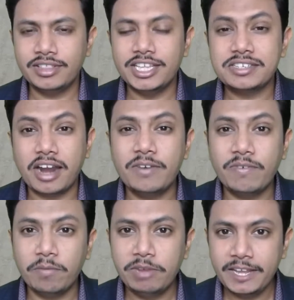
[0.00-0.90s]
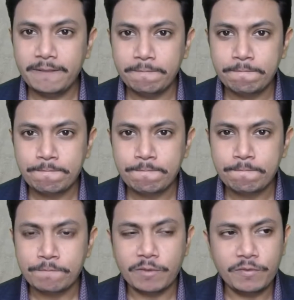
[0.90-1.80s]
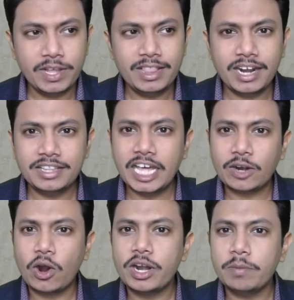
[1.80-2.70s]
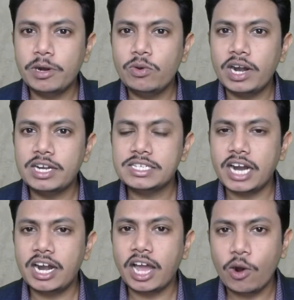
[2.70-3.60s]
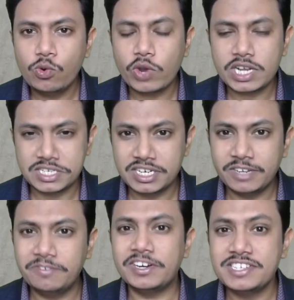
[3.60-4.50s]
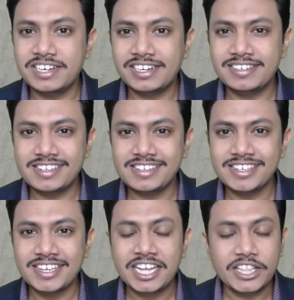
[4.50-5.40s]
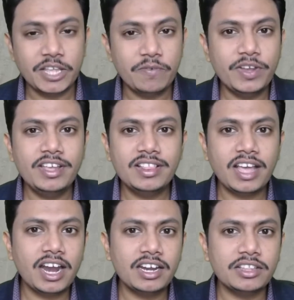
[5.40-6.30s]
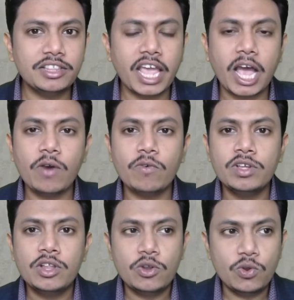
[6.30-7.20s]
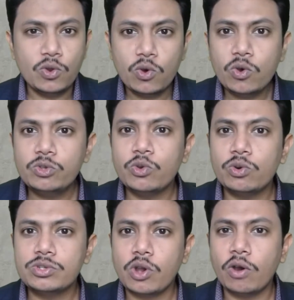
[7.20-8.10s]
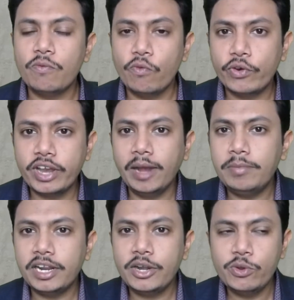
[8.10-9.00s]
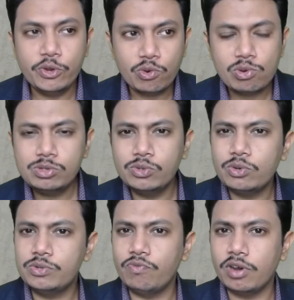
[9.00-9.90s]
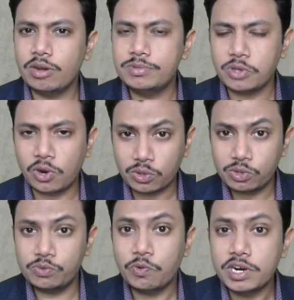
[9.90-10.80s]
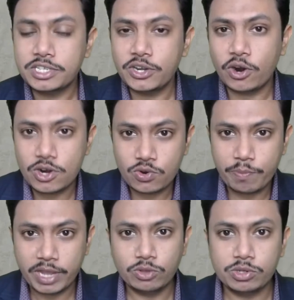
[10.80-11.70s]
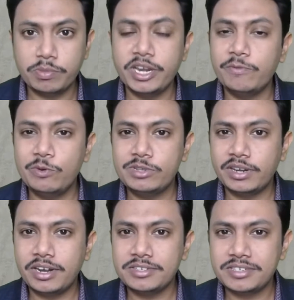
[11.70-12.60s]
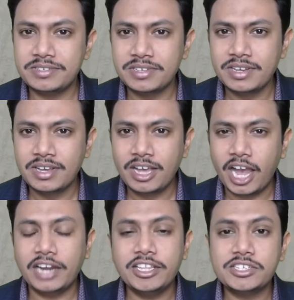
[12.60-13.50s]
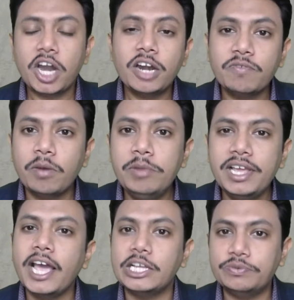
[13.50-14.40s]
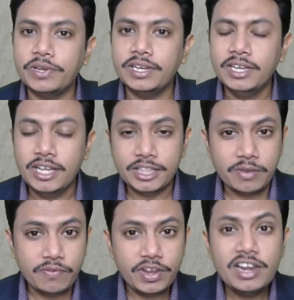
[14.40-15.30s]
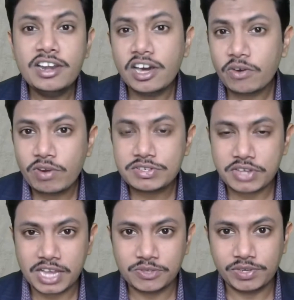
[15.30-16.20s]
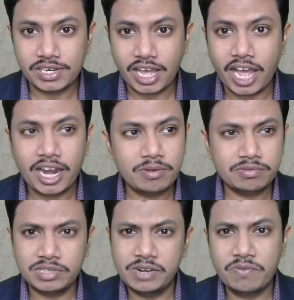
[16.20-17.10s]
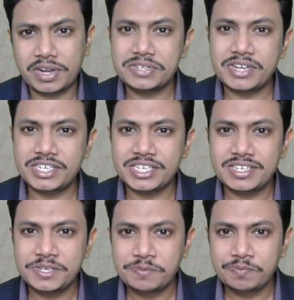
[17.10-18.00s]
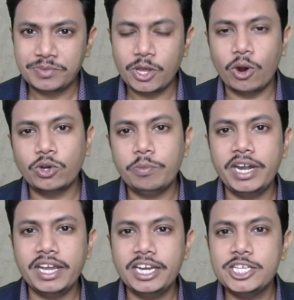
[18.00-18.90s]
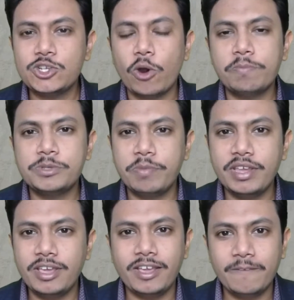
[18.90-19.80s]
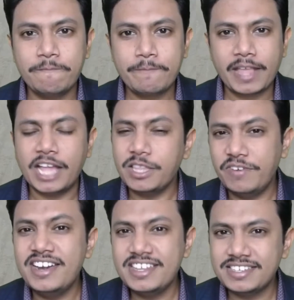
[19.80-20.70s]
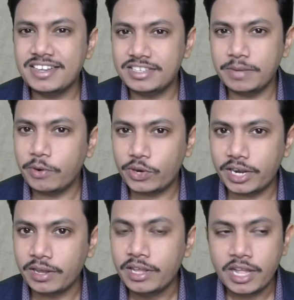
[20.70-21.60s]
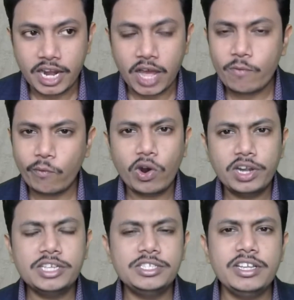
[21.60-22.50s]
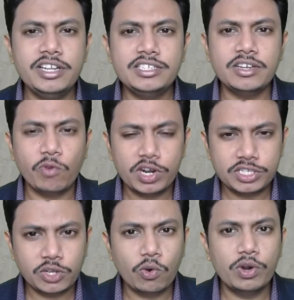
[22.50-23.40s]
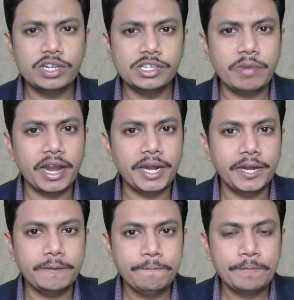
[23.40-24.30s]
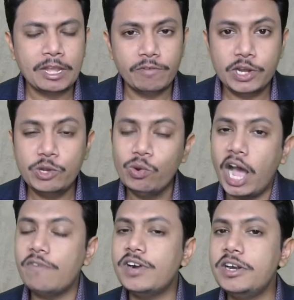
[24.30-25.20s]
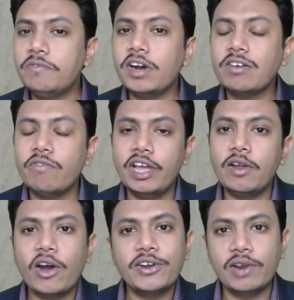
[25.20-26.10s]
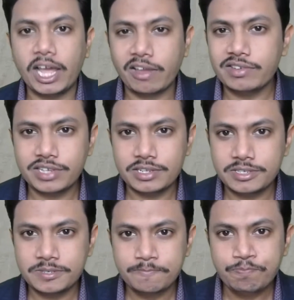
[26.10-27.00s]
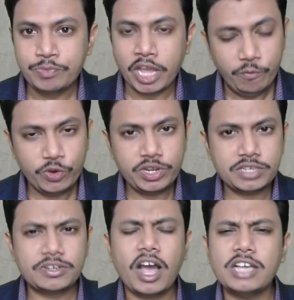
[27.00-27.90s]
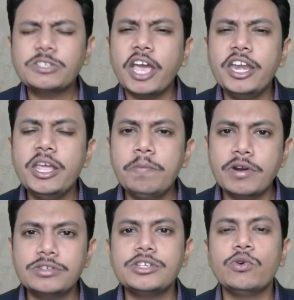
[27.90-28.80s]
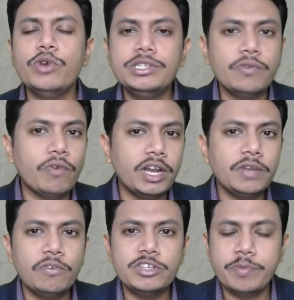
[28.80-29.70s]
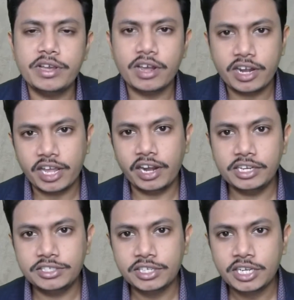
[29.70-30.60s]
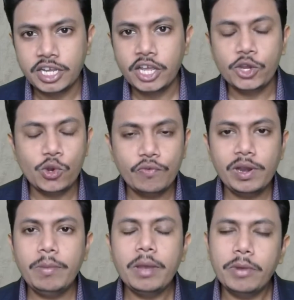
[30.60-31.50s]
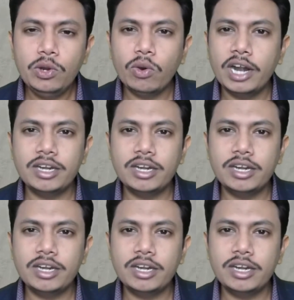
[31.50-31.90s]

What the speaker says: They start fumbling. They feel that they are not able to understand how to construct different sentences. They feel that they have no source of vocabulary to use those verbs or those words in order to make those meaningful sentences. And they start fumbling as well. They feel nervous as well. And in frustration, they automatically stop speaking and they feel discouraged about it. Now, what is the reason? What is the core reason behind it? Well, you haven't worked well on your language skills. If you just ask any person who is a wonderful speaker in English, you will be able to